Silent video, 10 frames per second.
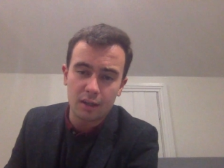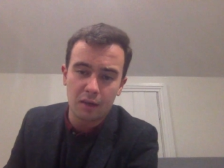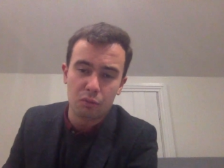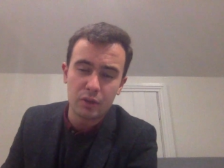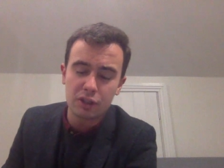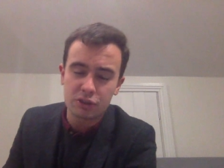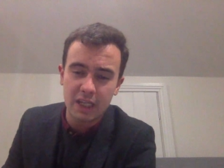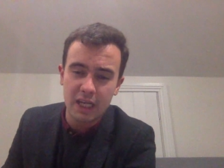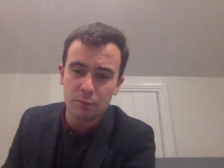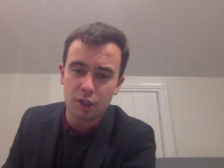A real
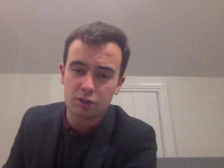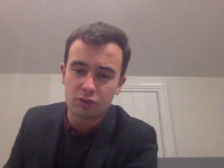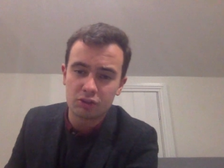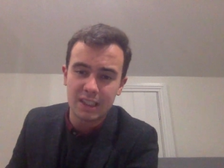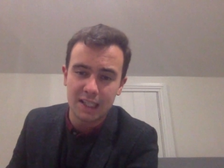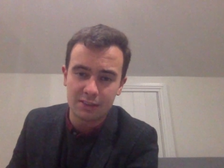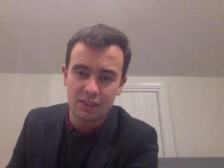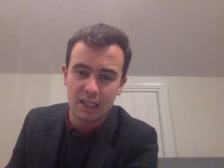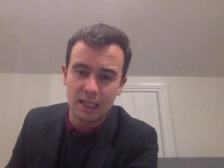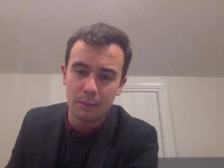shame not to see
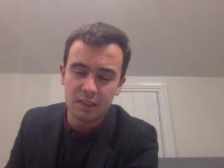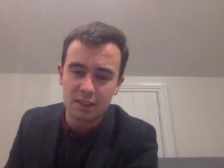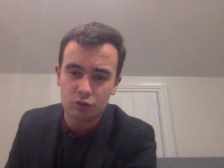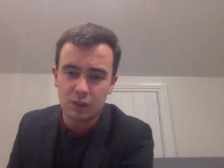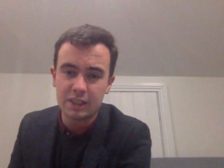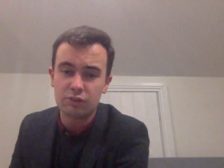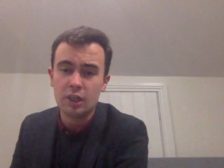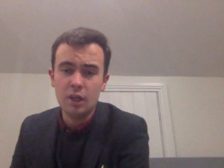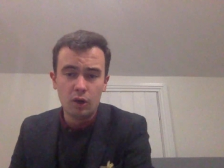Nassalam in this race,